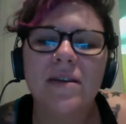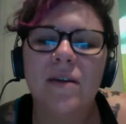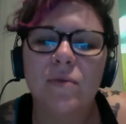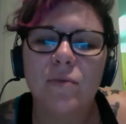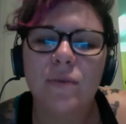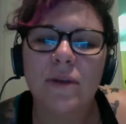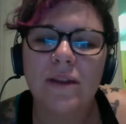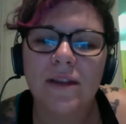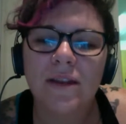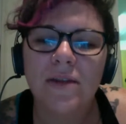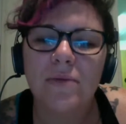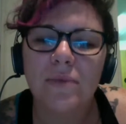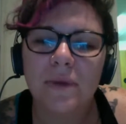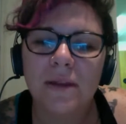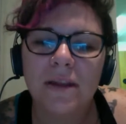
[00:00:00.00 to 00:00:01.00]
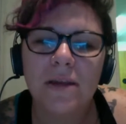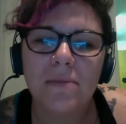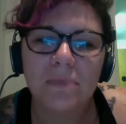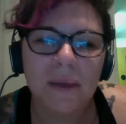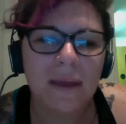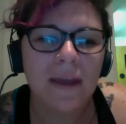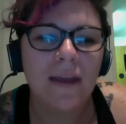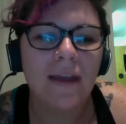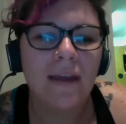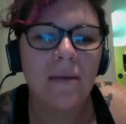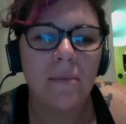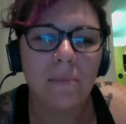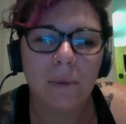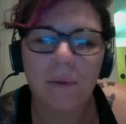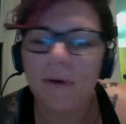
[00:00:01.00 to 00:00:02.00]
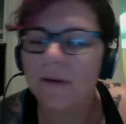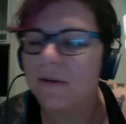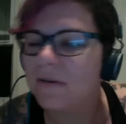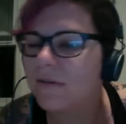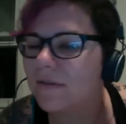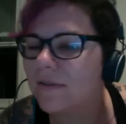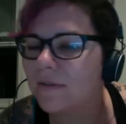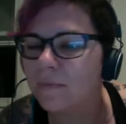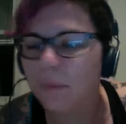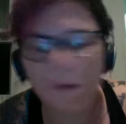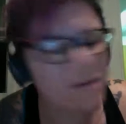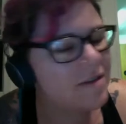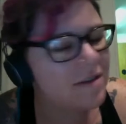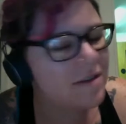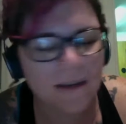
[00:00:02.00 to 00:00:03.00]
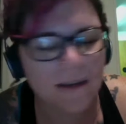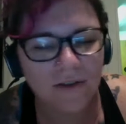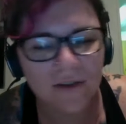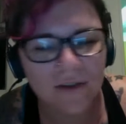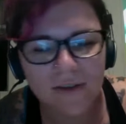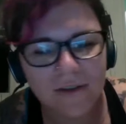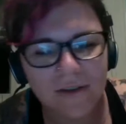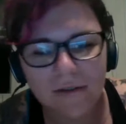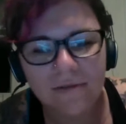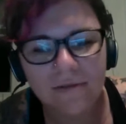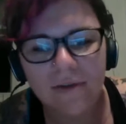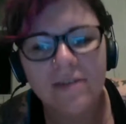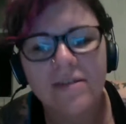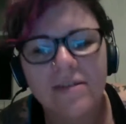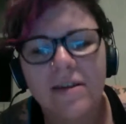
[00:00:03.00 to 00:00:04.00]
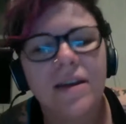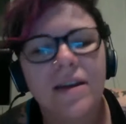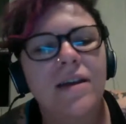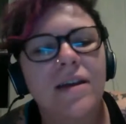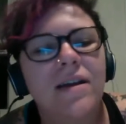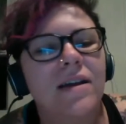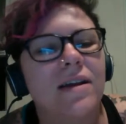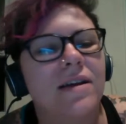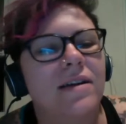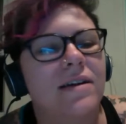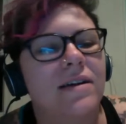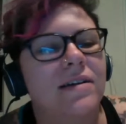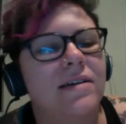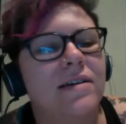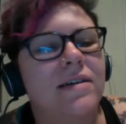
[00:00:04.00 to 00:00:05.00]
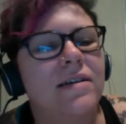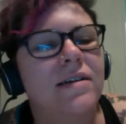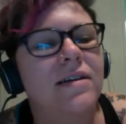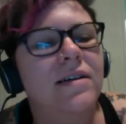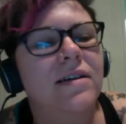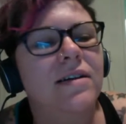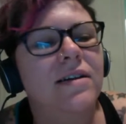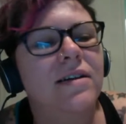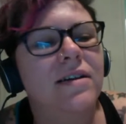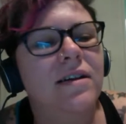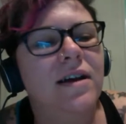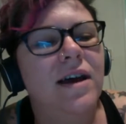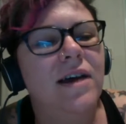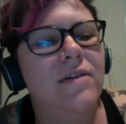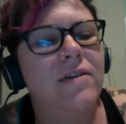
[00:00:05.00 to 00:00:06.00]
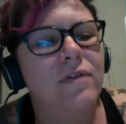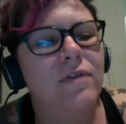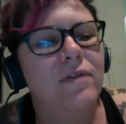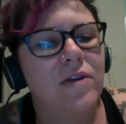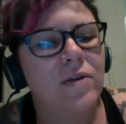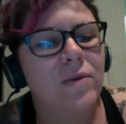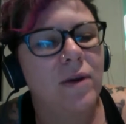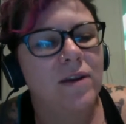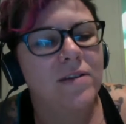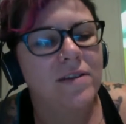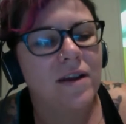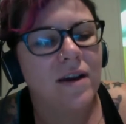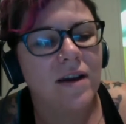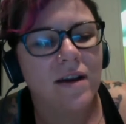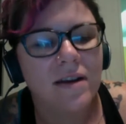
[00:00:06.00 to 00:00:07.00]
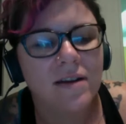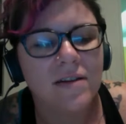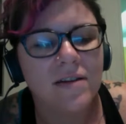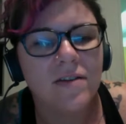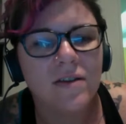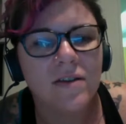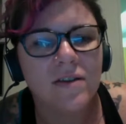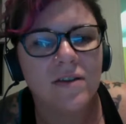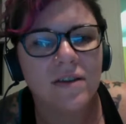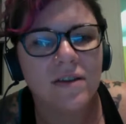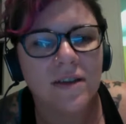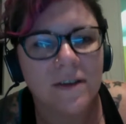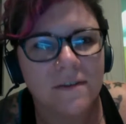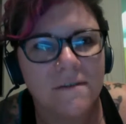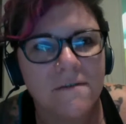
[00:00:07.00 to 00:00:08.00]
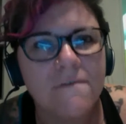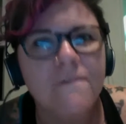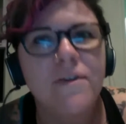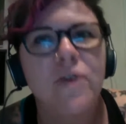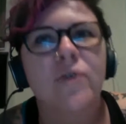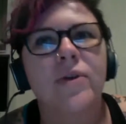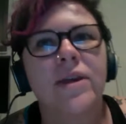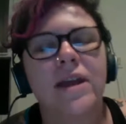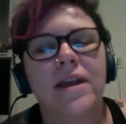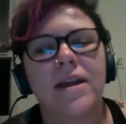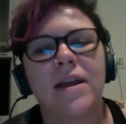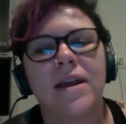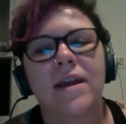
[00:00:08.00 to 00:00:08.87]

A really, really big, important, prestigious university. I have a friend who works there, and it's just infuriating.